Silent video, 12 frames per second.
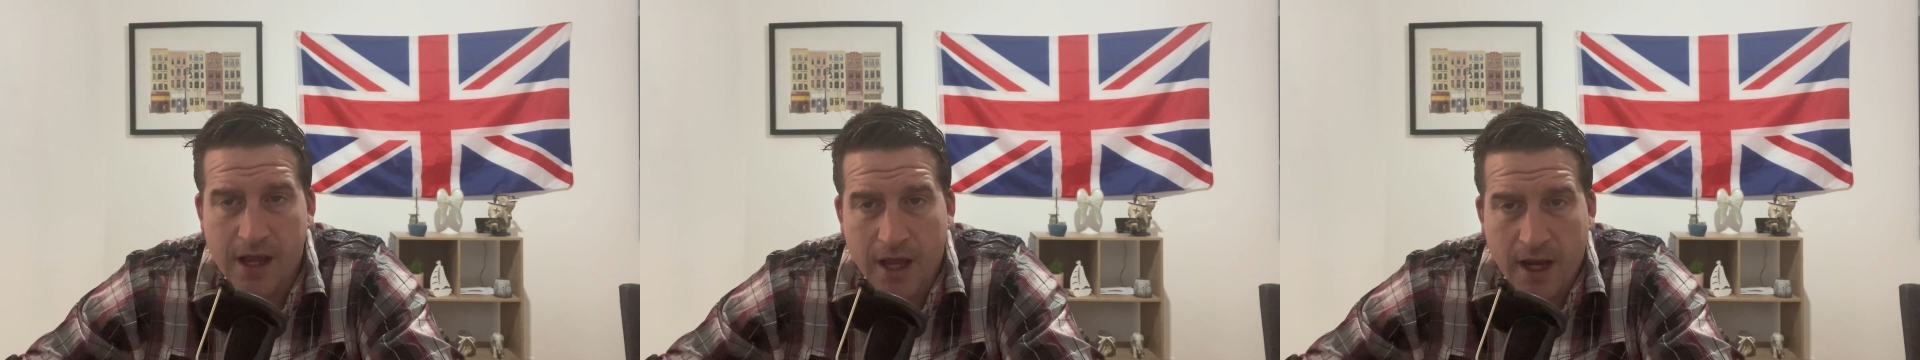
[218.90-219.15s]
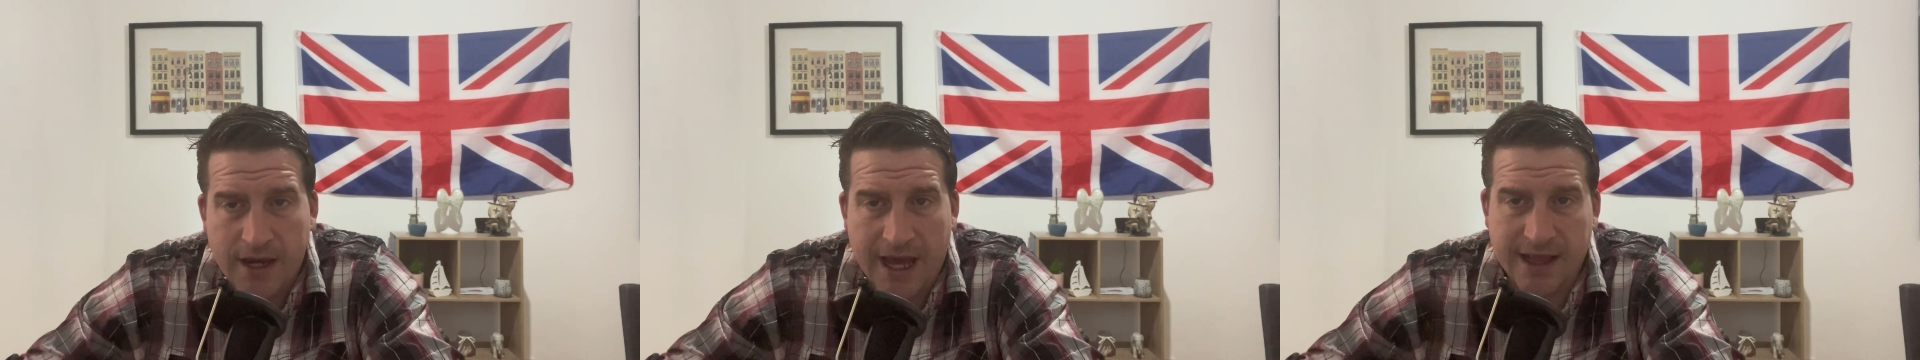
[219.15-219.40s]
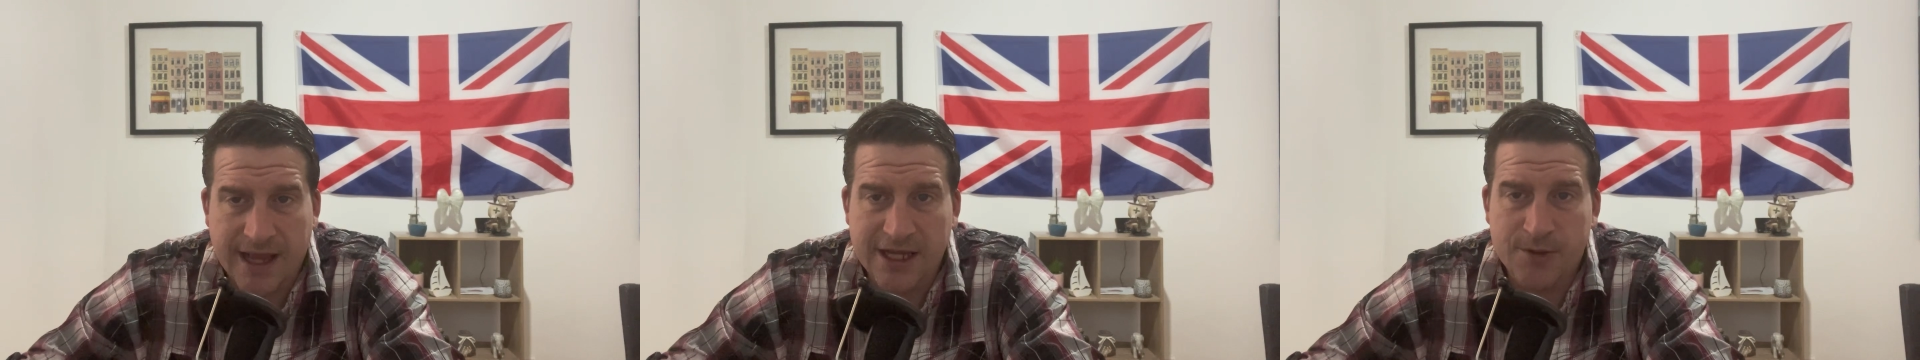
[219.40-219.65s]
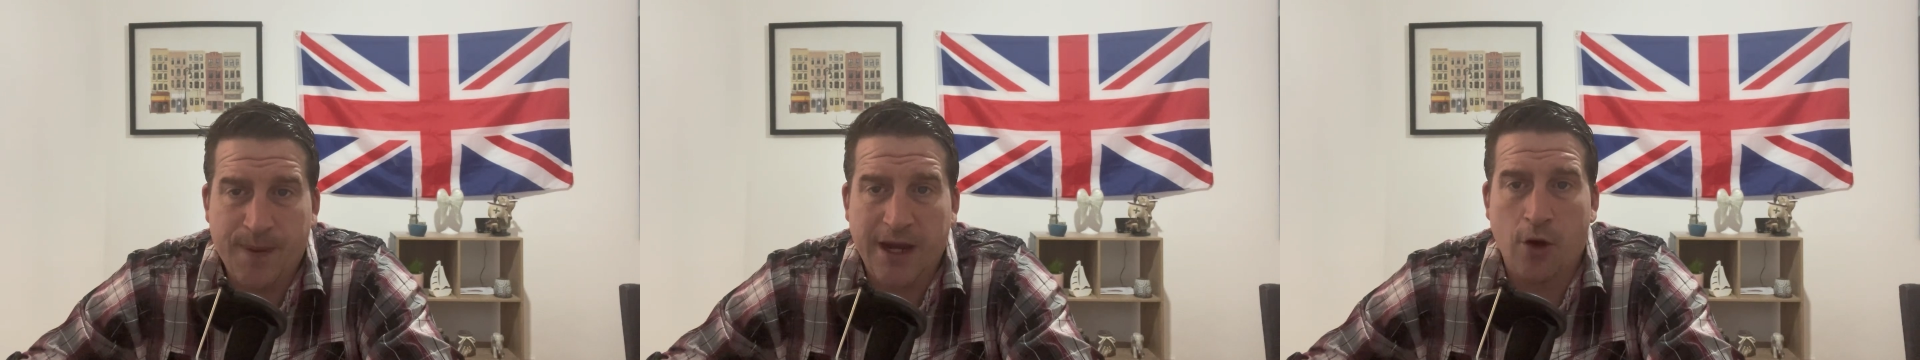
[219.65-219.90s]
Now, I'd like
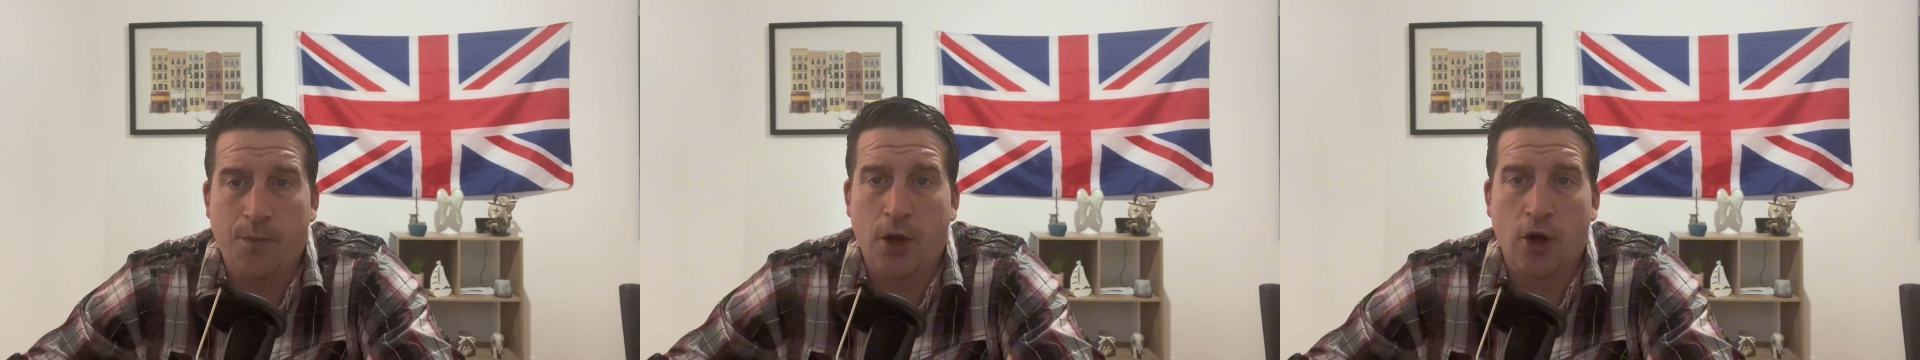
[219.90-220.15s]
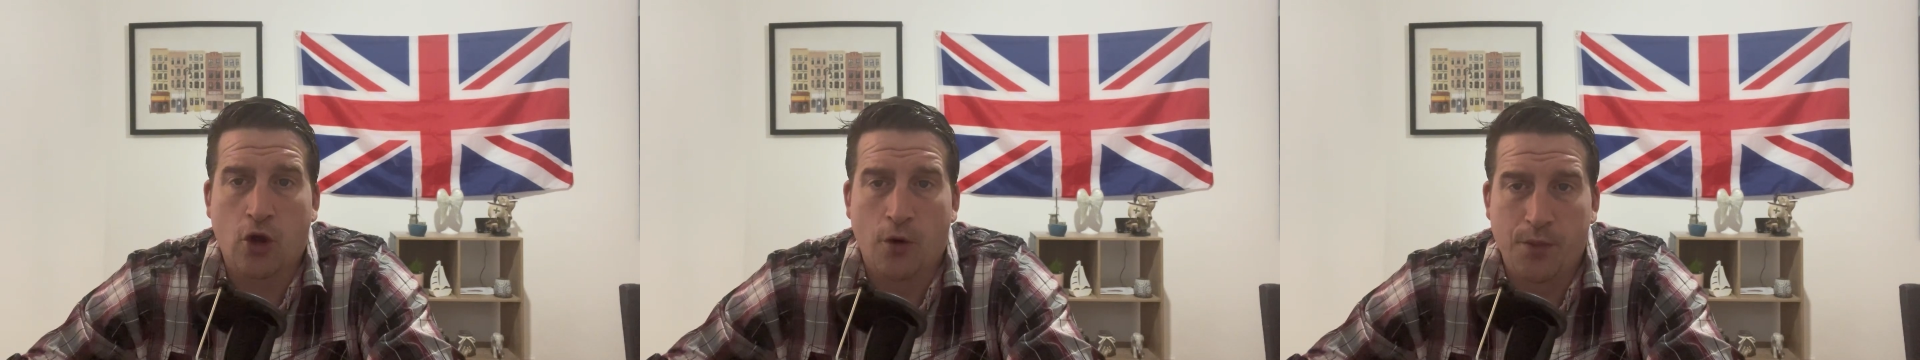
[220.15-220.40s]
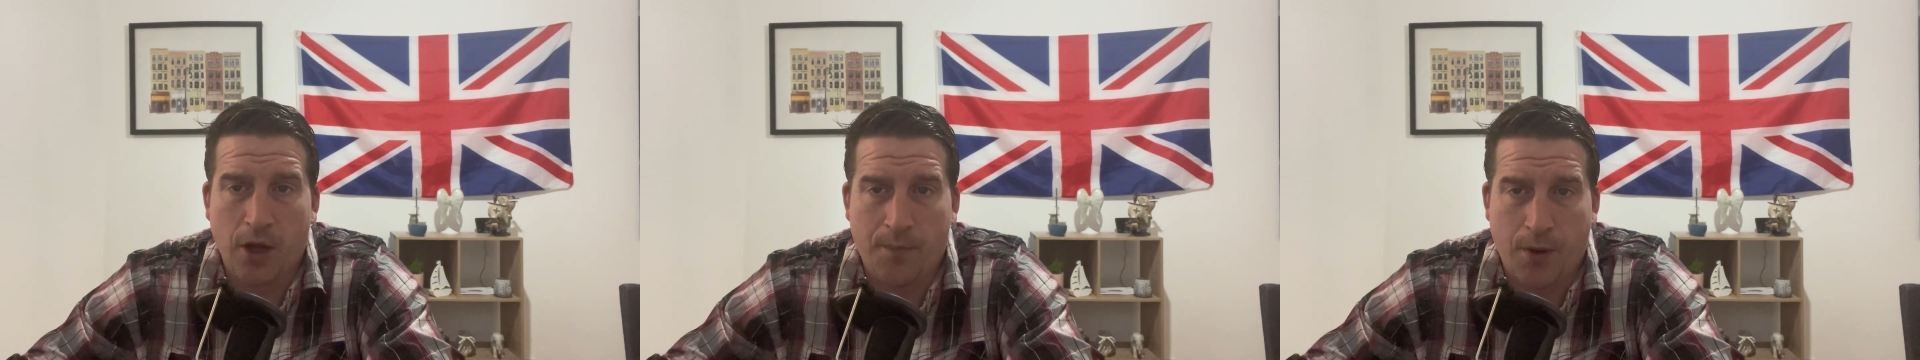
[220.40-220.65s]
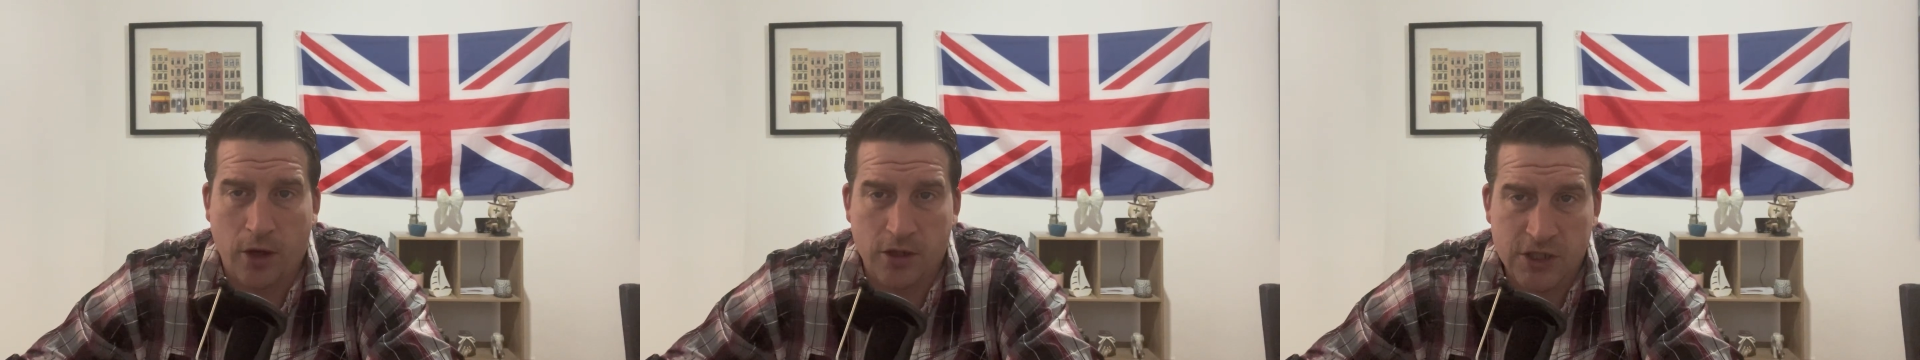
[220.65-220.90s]
to pick up on a couple of
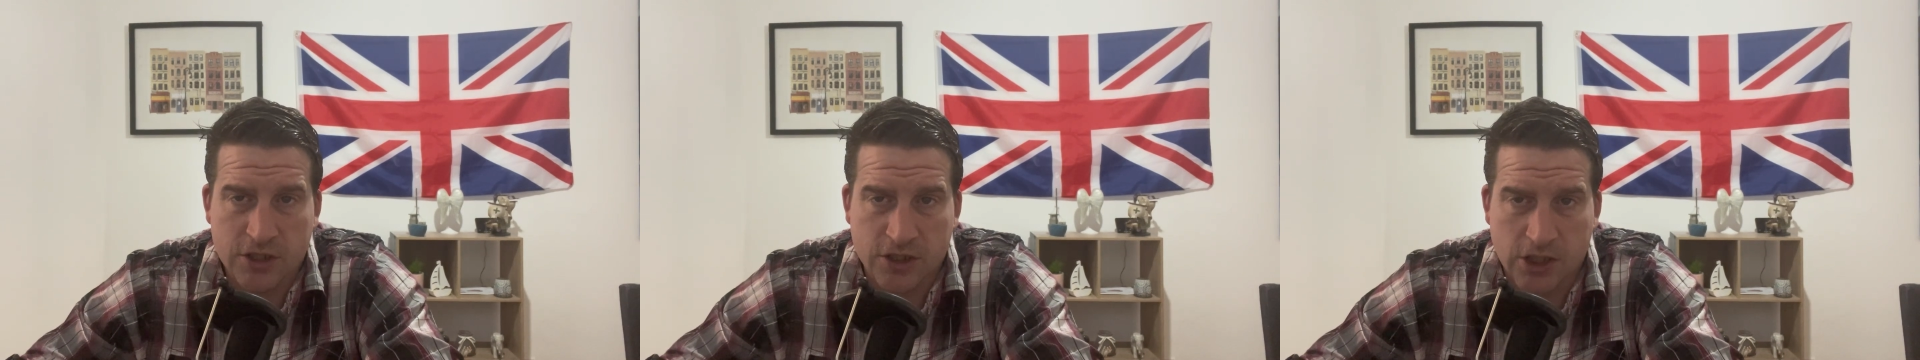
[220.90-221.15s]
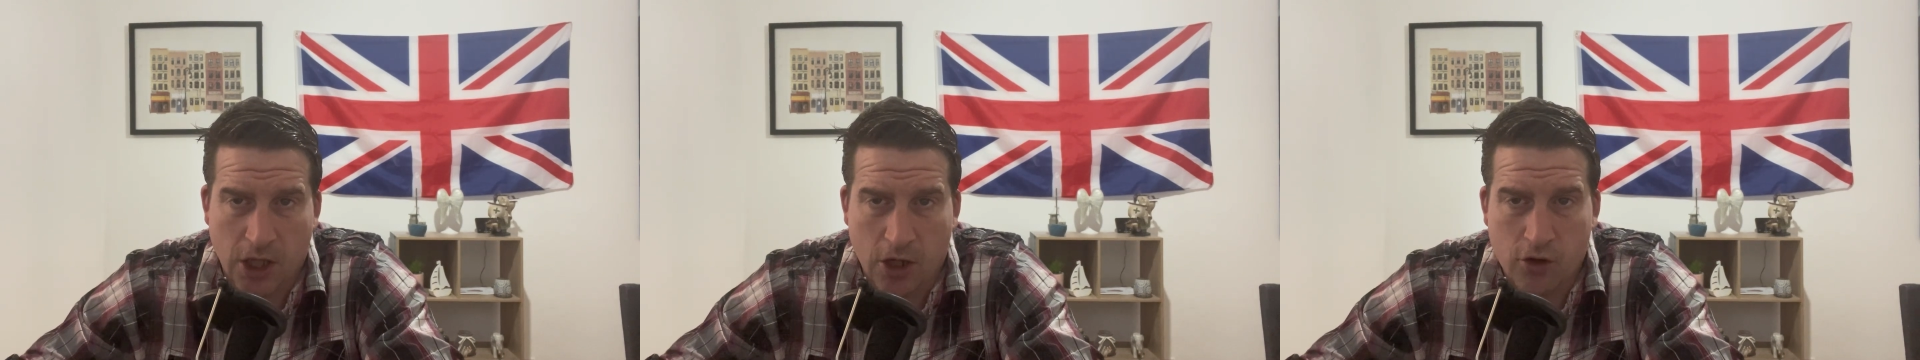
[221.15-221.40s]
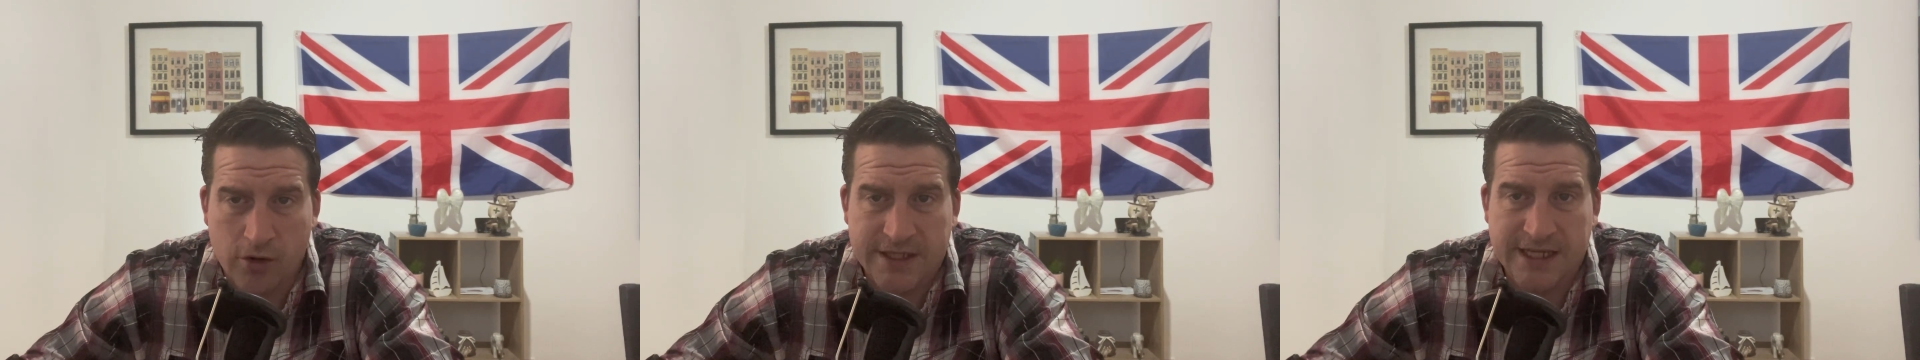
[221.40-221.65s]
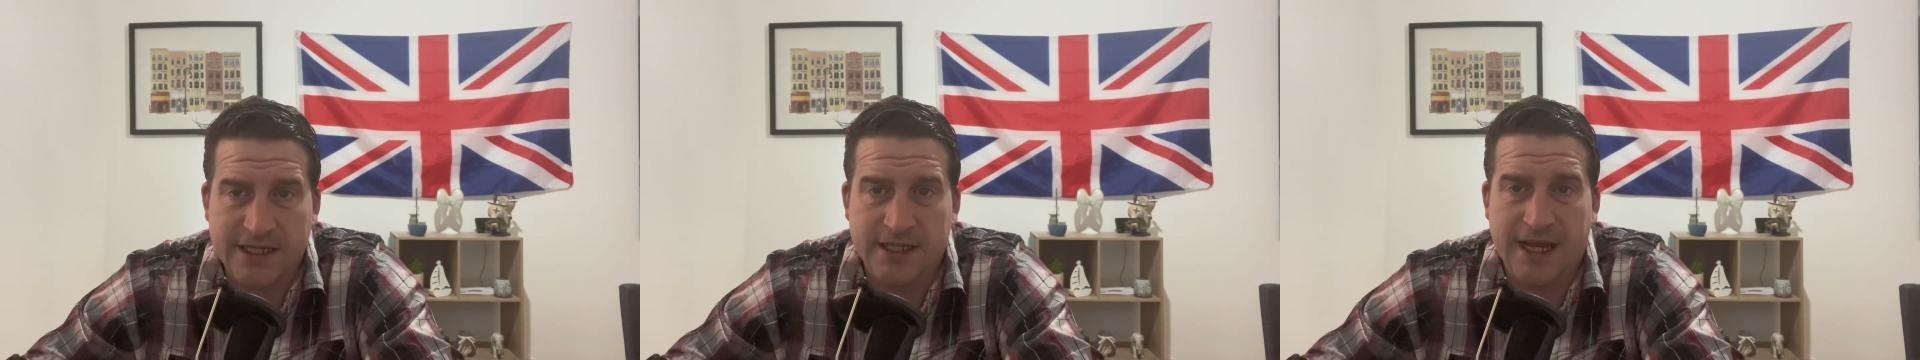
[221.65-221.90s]
points because a lot of
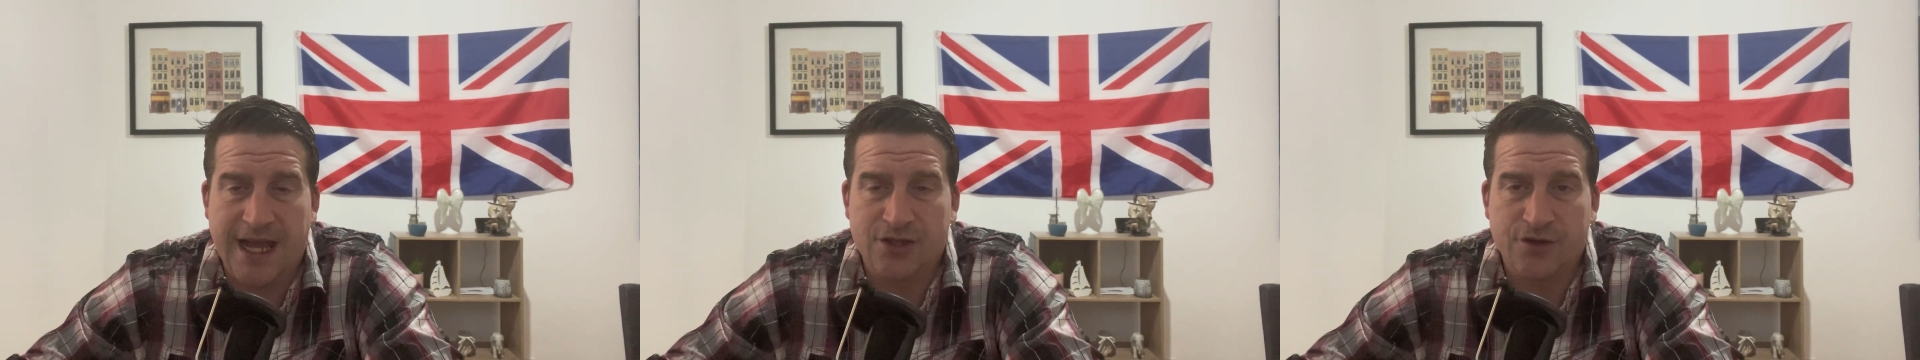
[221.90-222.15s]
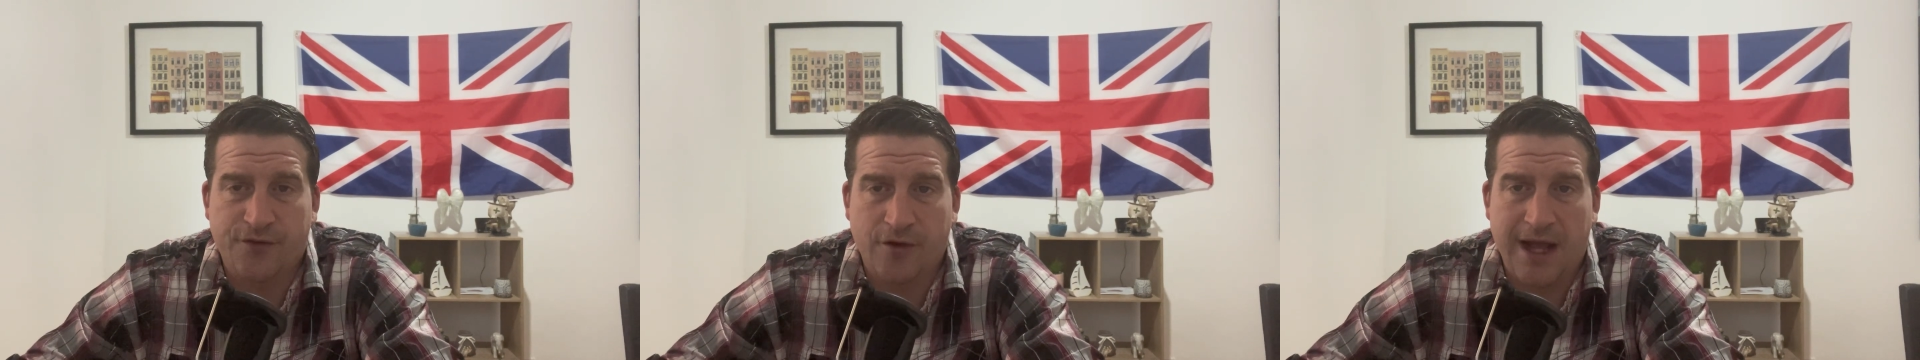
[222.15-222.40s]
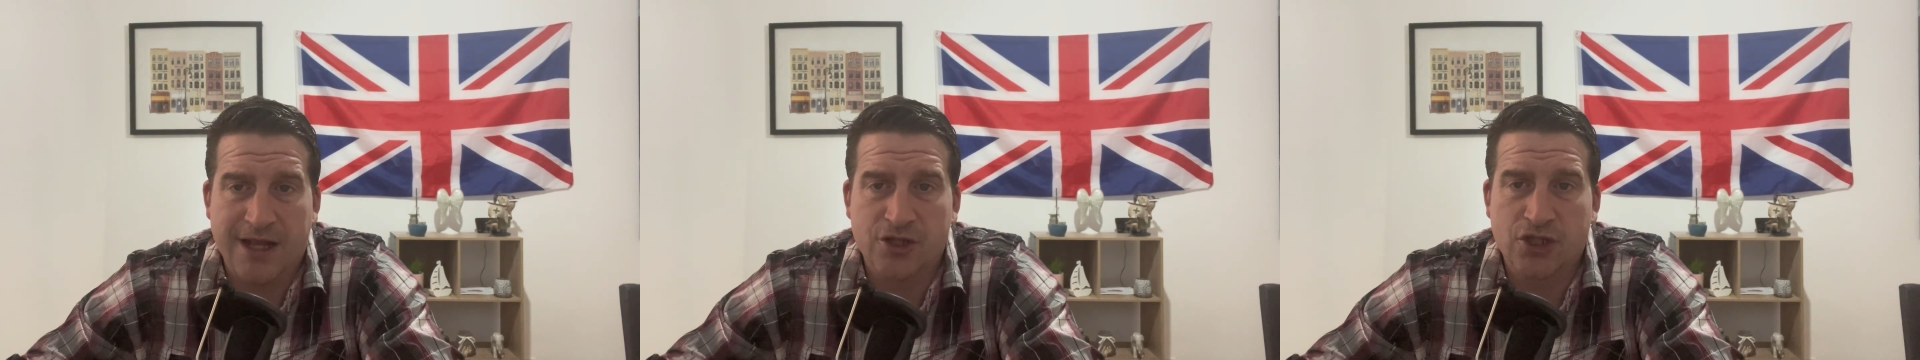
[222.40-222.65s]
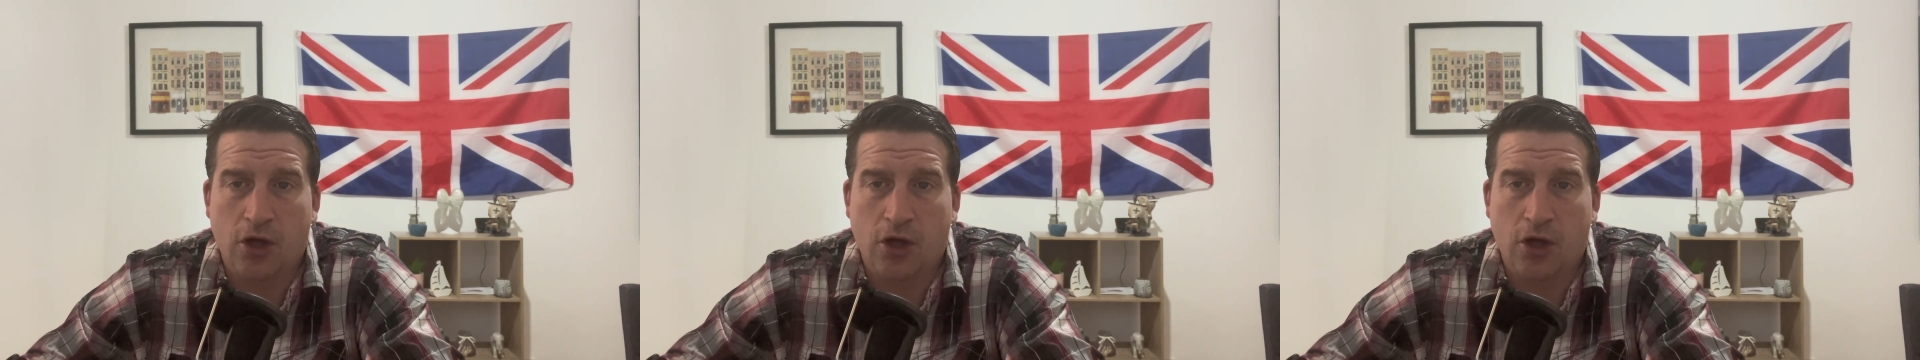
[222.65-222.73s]
critics of Nigel Farage